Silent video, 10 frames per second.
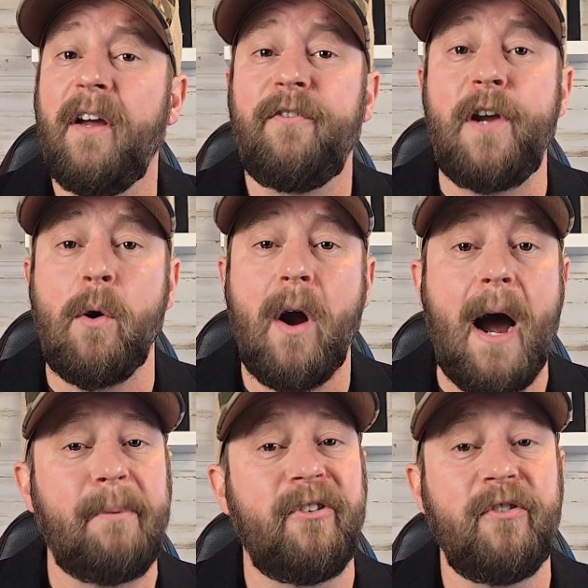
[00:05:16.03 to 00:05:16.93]
fewer
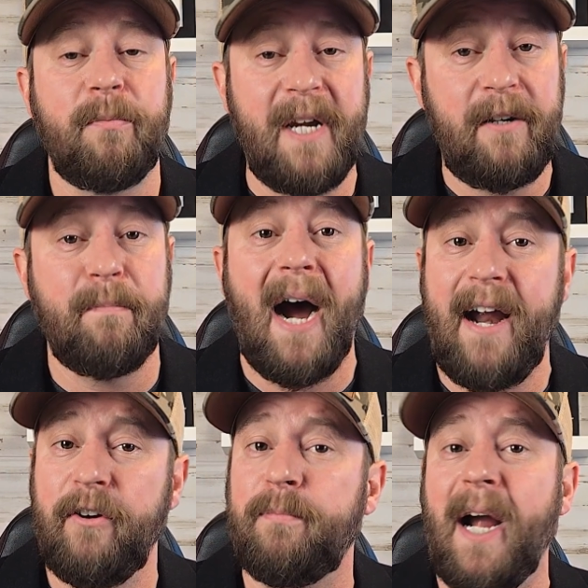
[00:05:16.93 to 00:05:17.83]
options mean
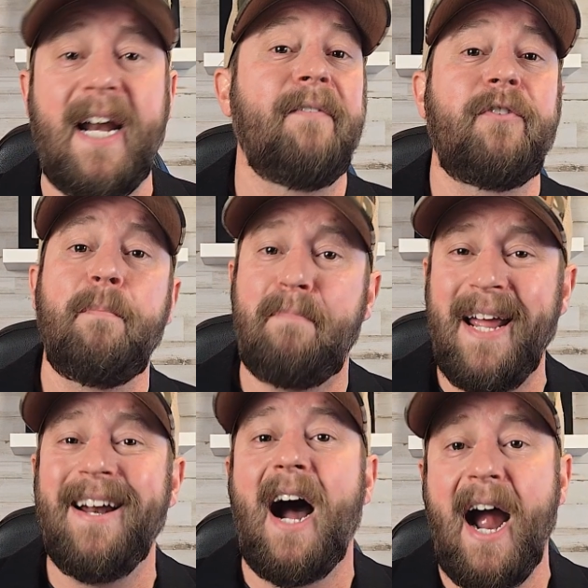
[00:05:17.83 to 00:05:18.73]
buyers might have to bid
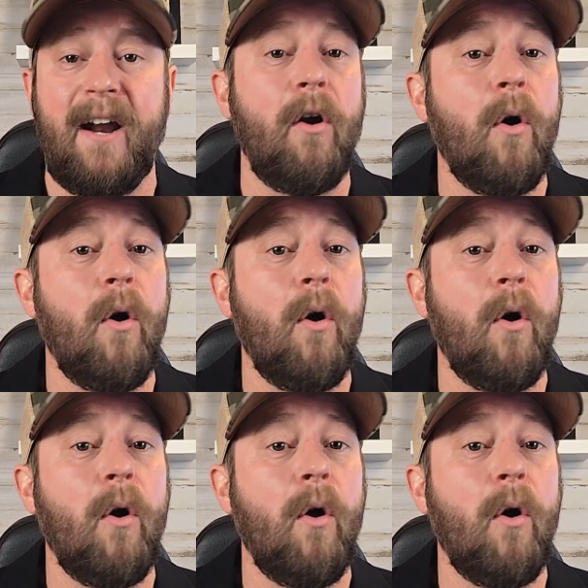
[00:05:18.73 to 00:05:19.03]
higher